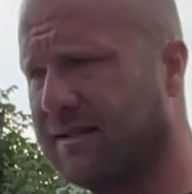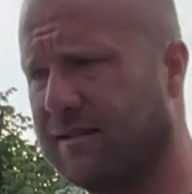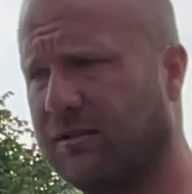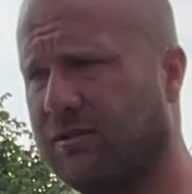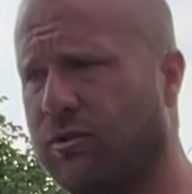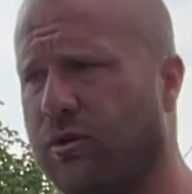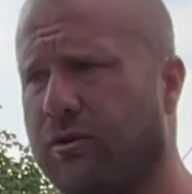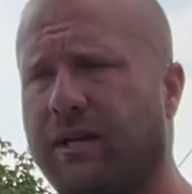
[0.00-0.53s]
a
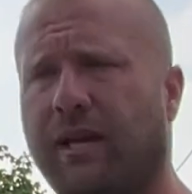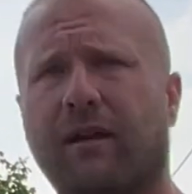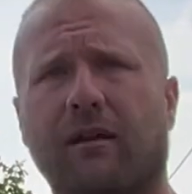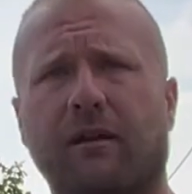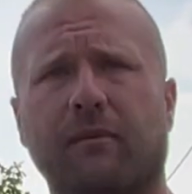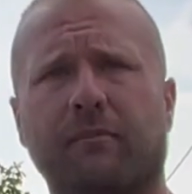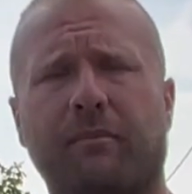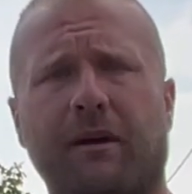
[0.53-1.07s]

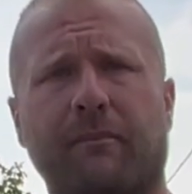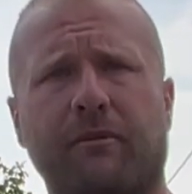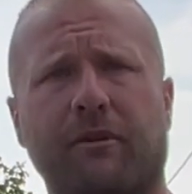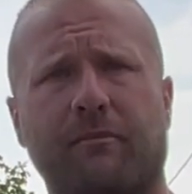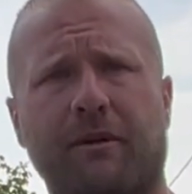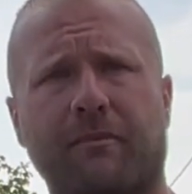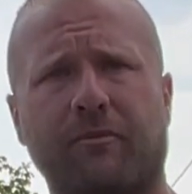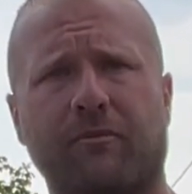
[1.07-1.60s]
2-year
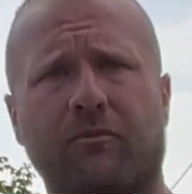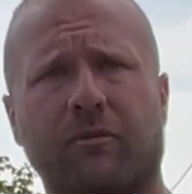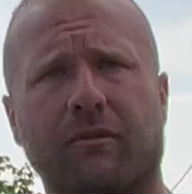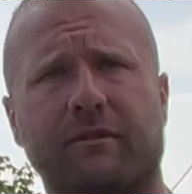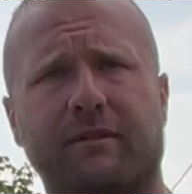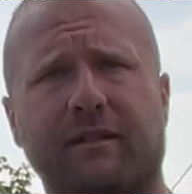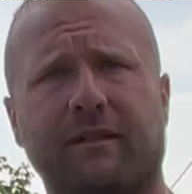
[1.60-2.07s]
bumper-to-bumper warranty.